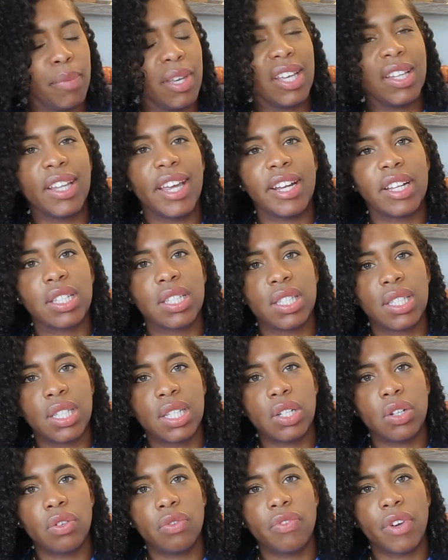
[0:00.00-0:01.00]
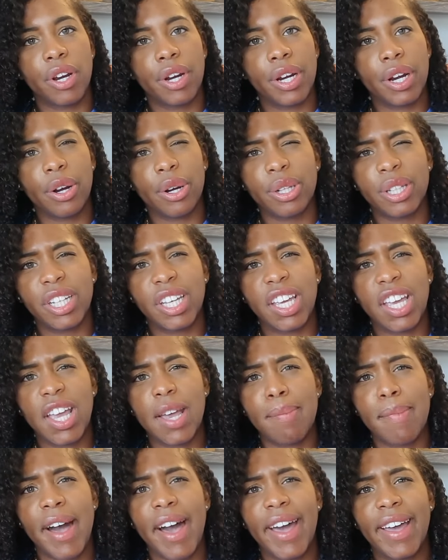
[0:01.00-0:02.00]
being that it's still very early
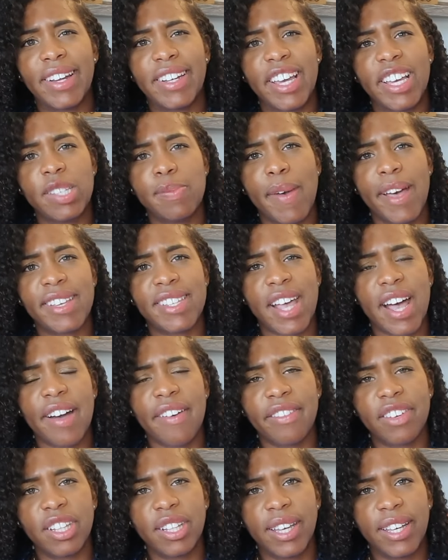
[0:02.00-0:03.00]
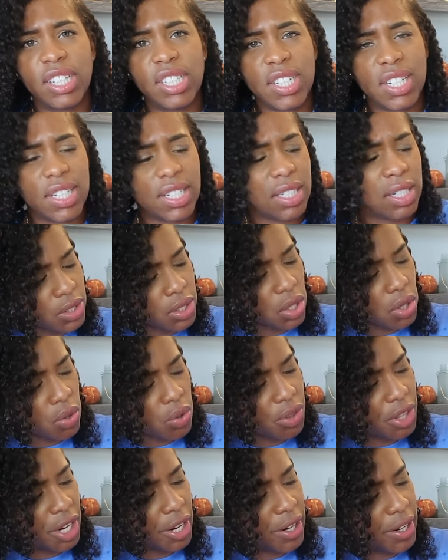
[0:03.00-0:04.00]
in my days past ovulation.
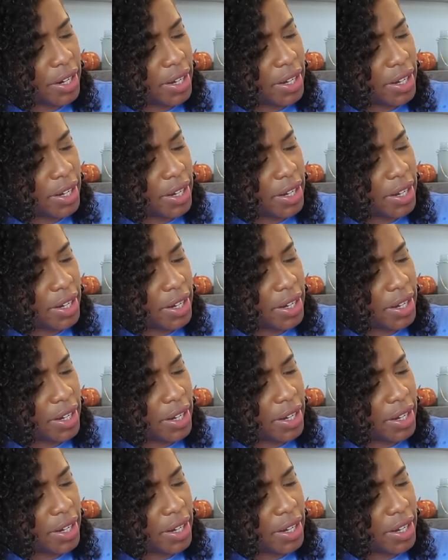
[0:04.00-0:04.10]
So there